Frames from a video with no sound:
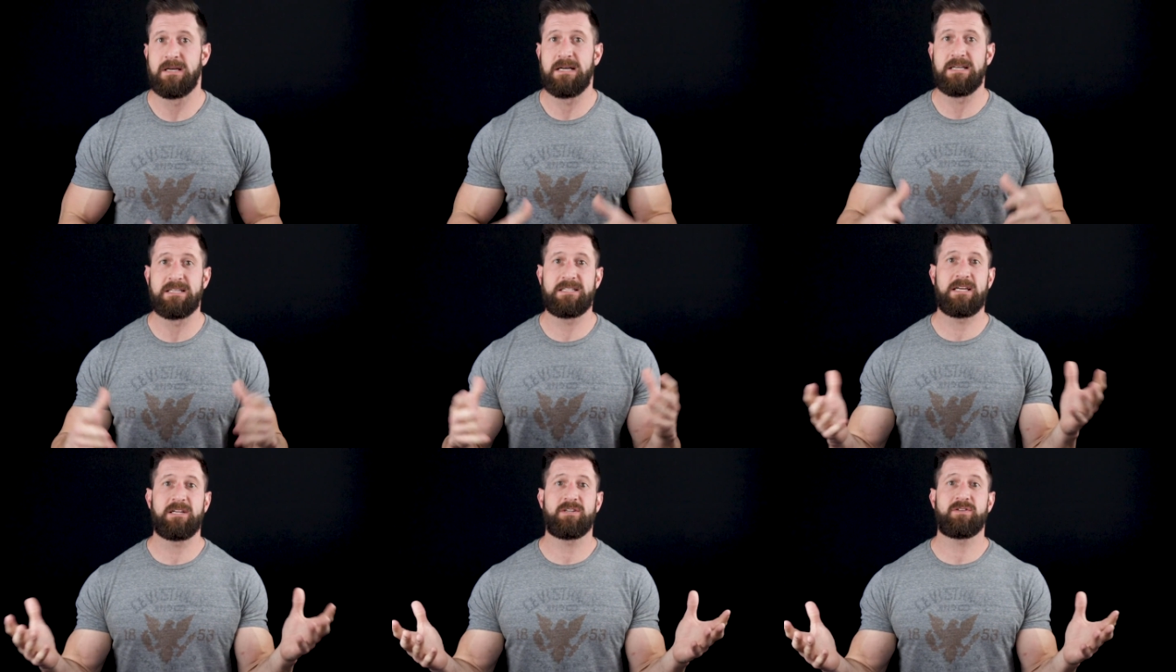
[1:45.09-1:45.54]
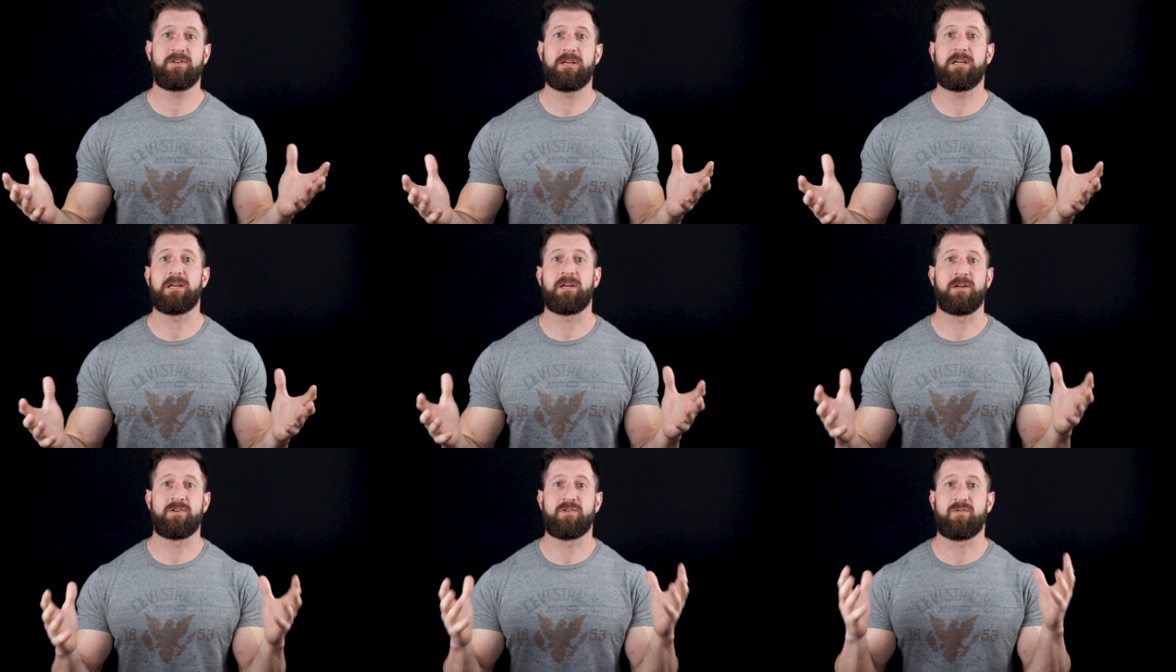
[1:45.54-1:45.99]
Essentially,
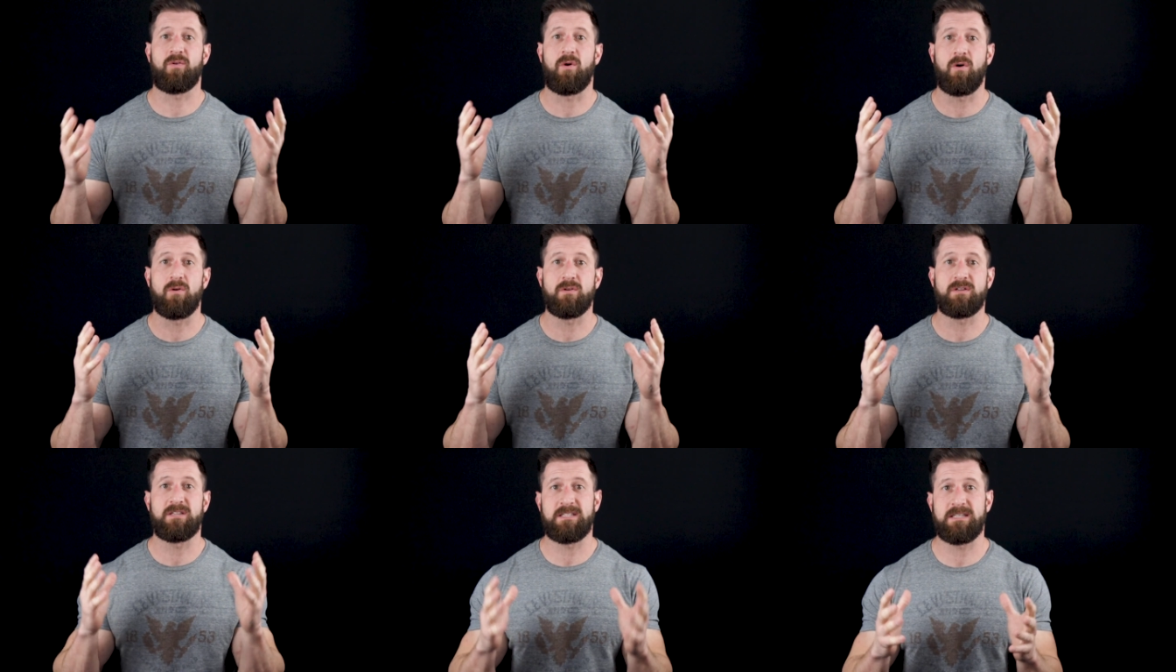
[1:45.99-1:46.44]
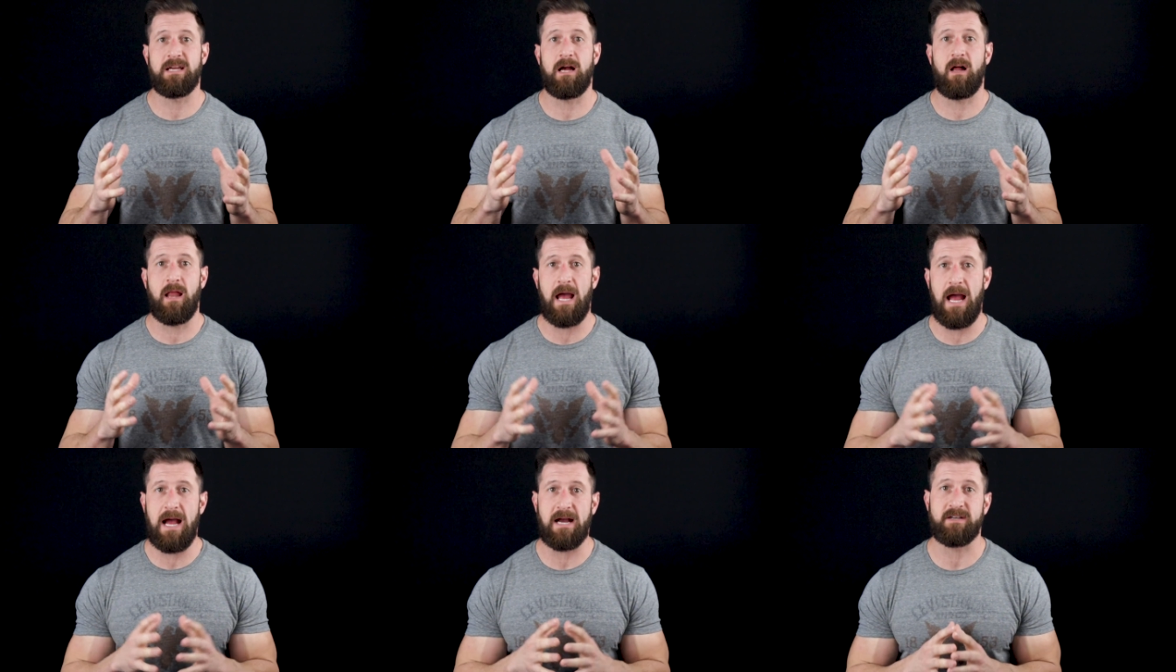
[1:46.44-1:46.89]
it controls
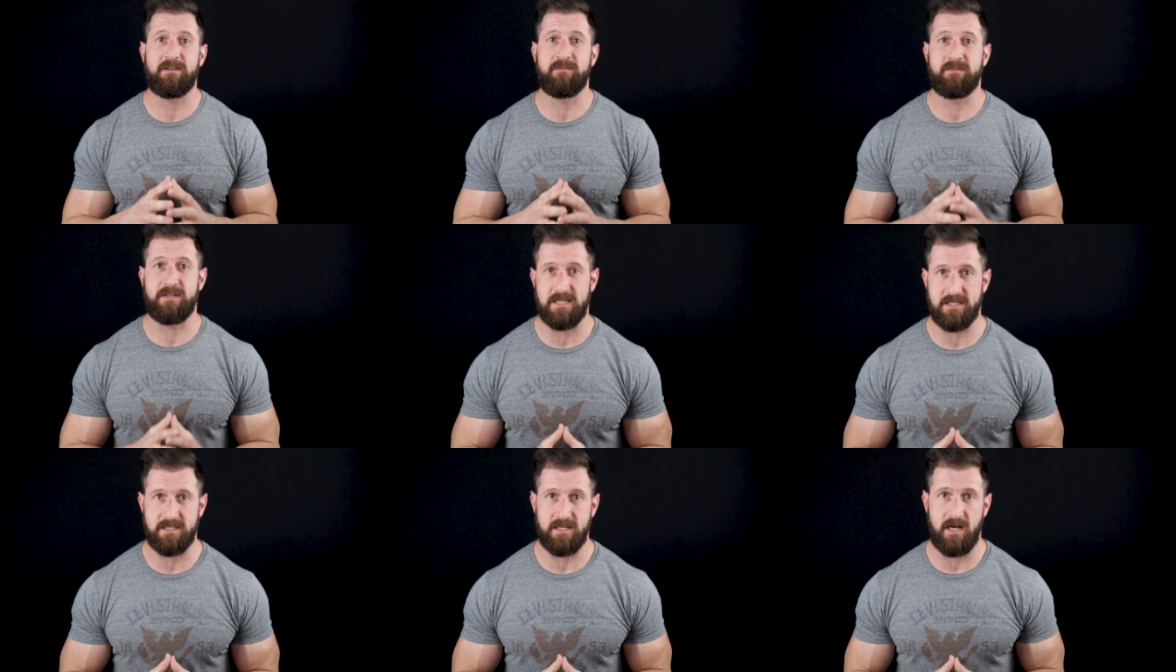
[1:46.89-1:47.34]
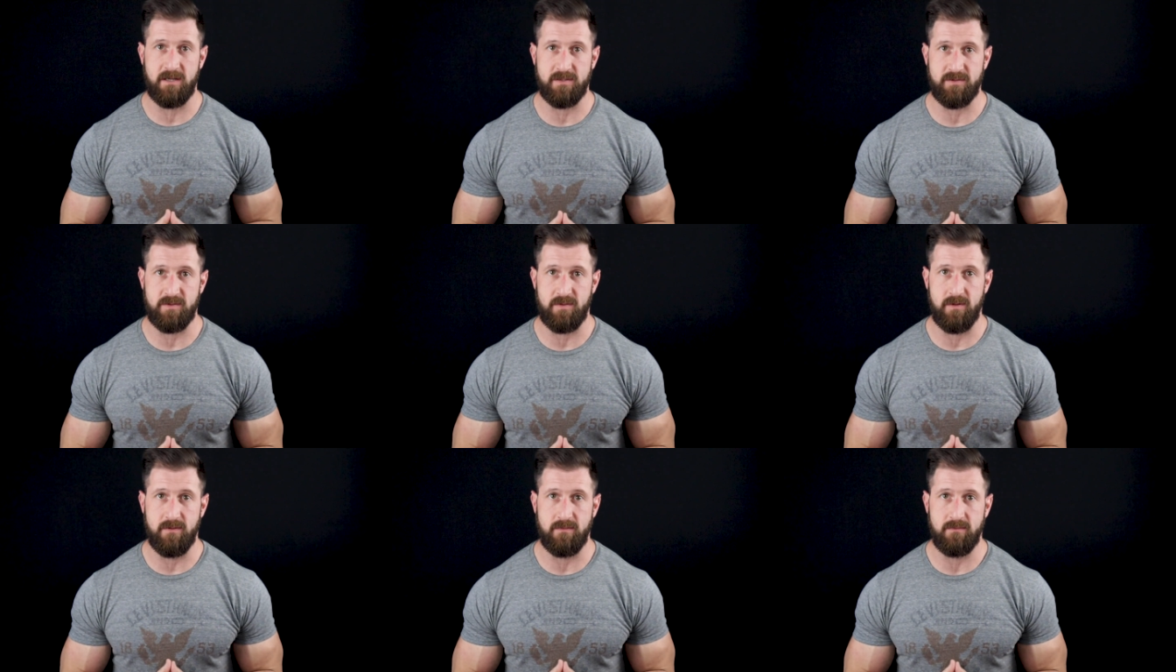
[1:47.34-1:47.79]
cell active
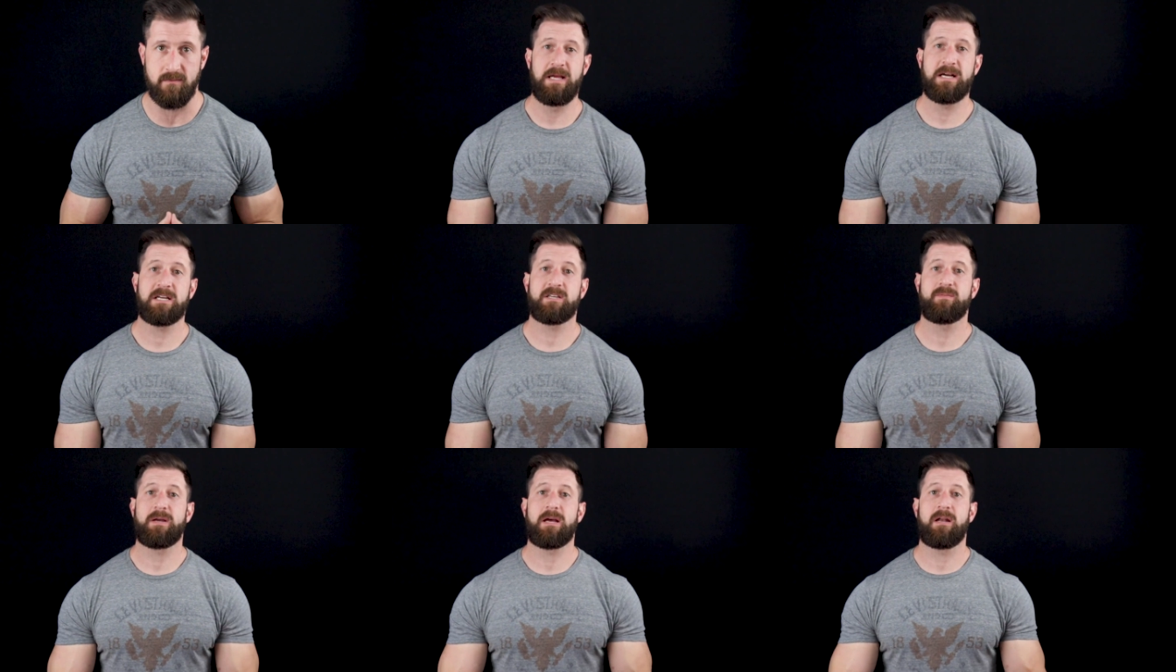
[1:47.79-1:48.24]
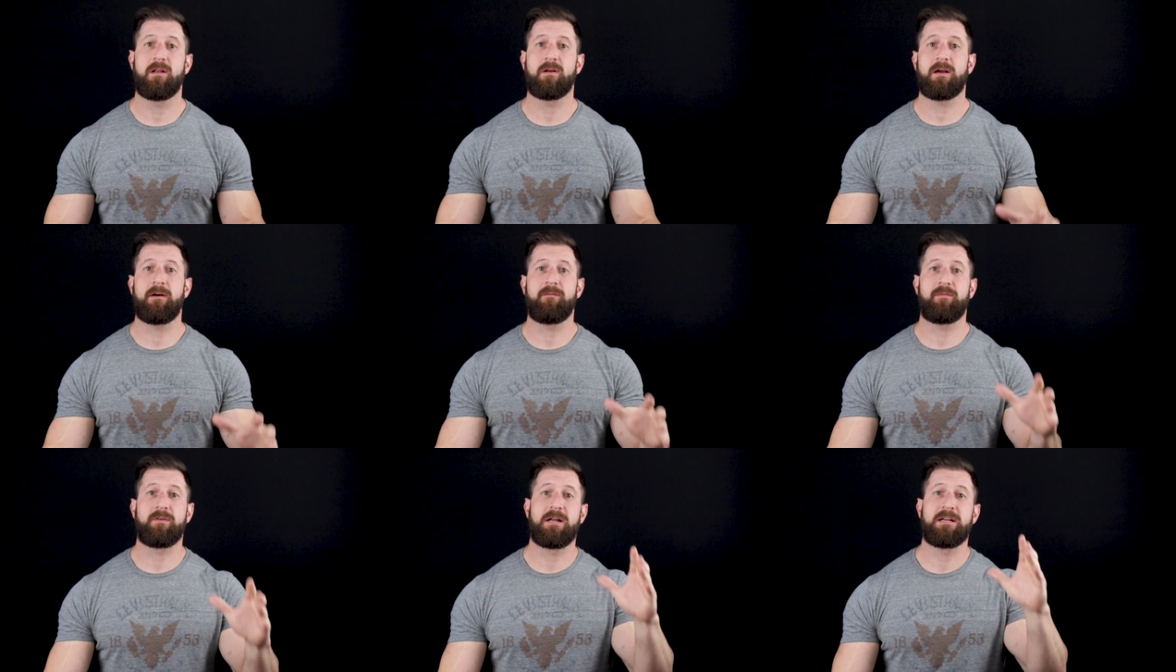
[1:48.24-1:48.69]
testosterone. Next, we gotta
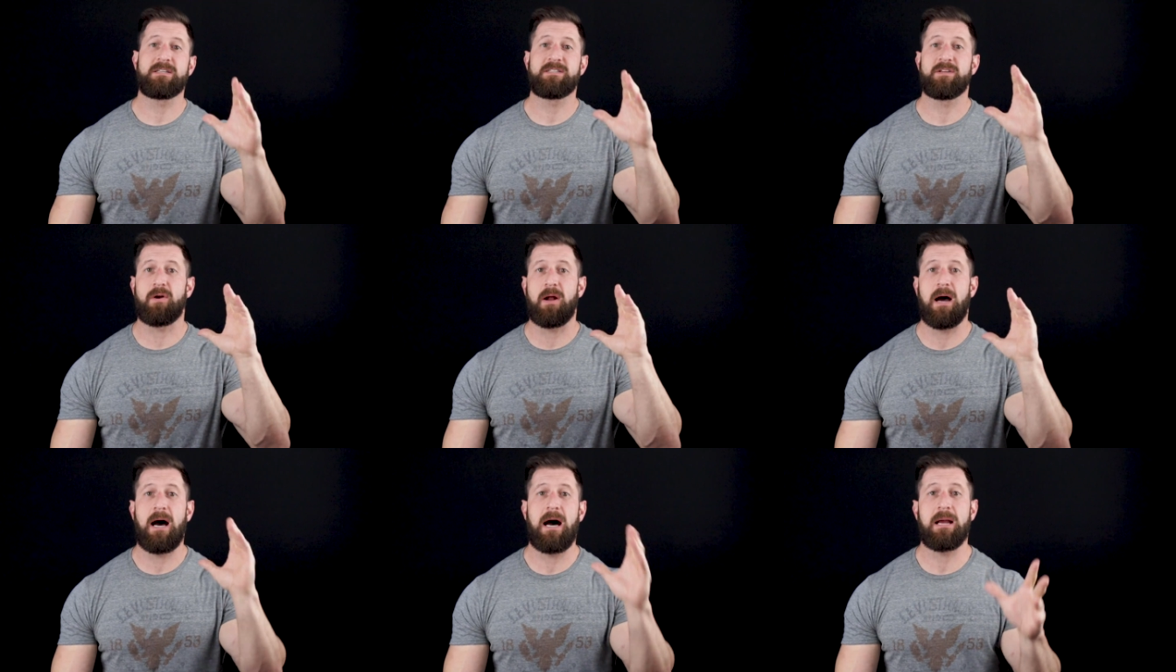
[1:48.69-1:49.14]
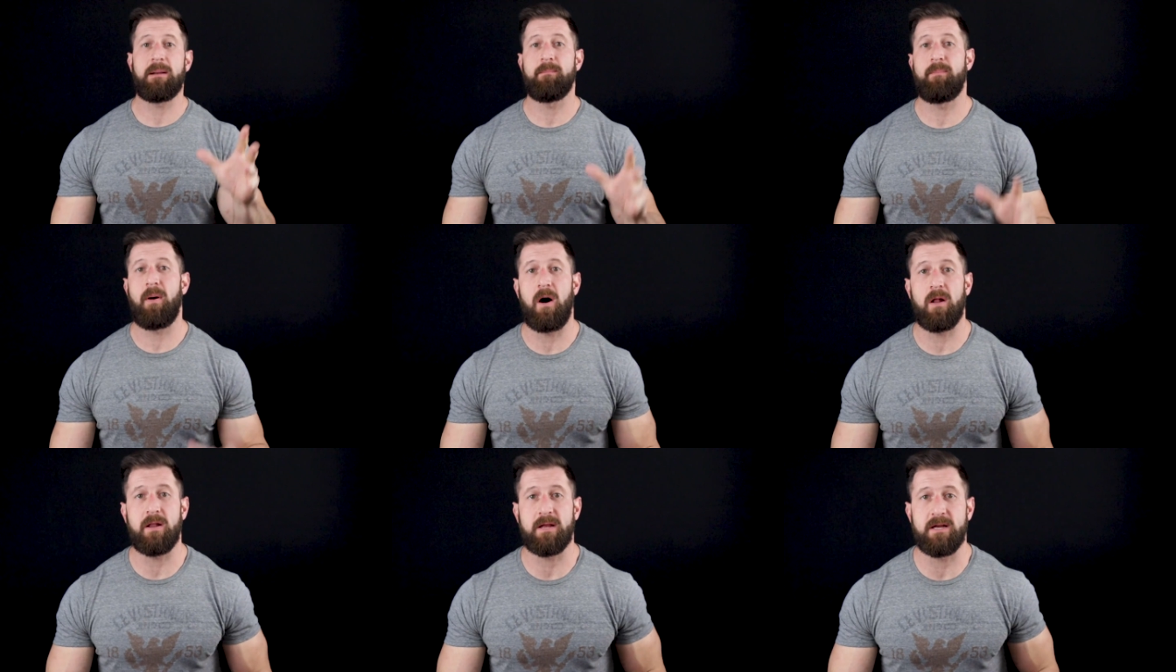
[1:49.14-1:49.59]
look out for nuts that are high in
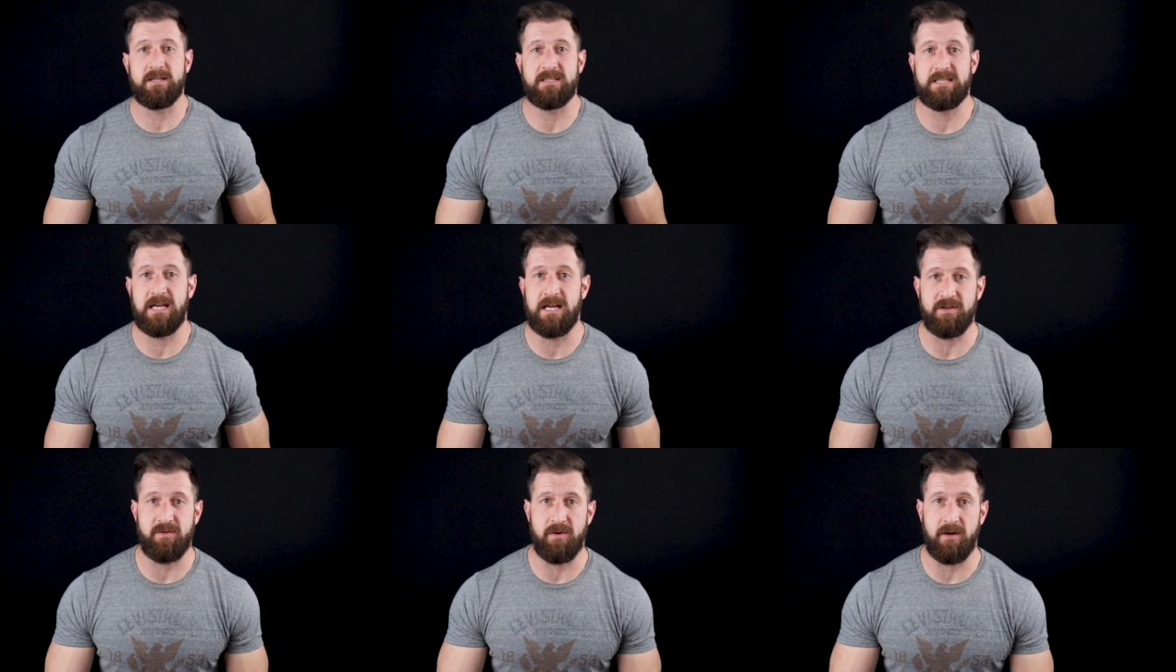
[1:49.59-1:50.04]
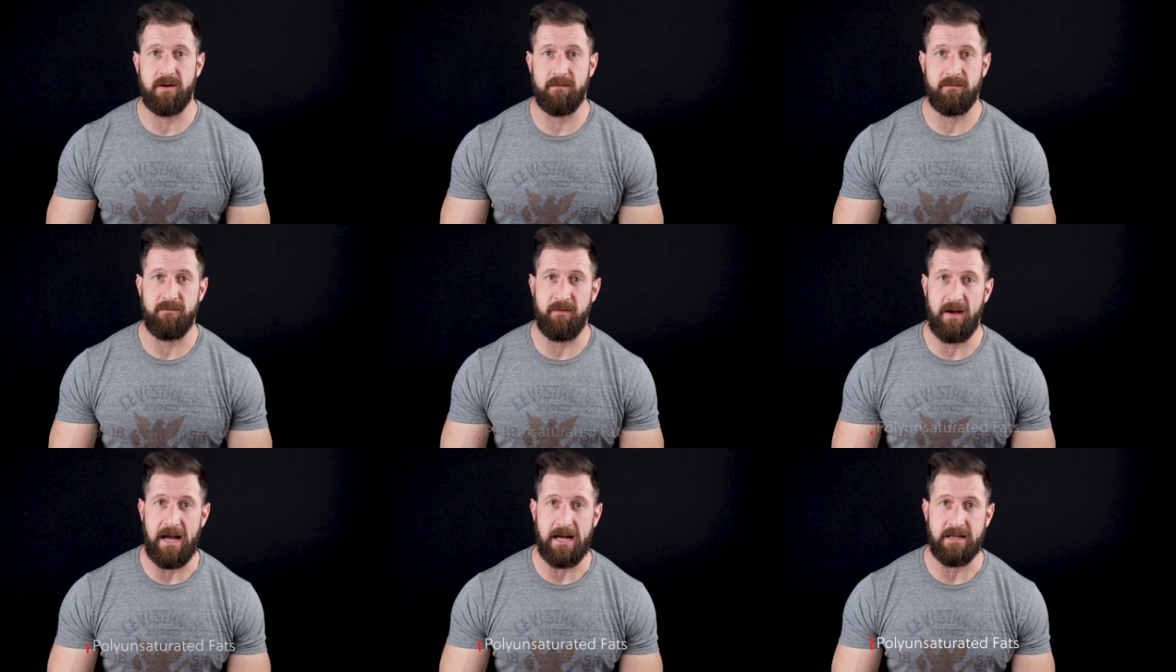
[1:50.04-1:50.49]

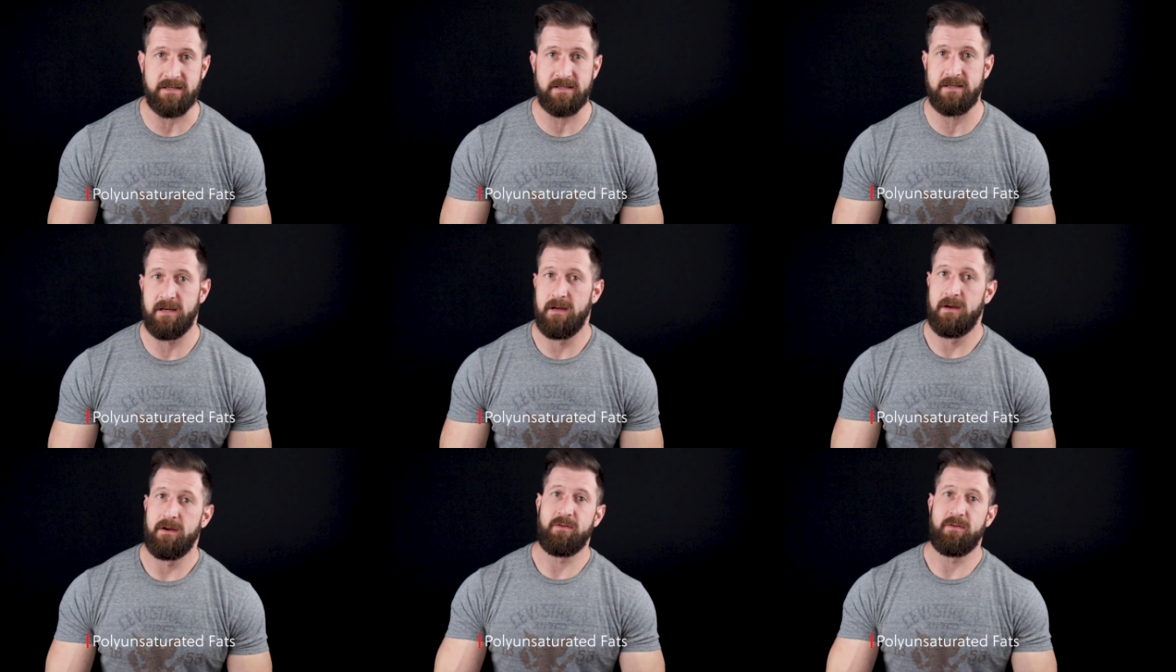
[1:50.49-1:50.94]
polyunsaturated fats.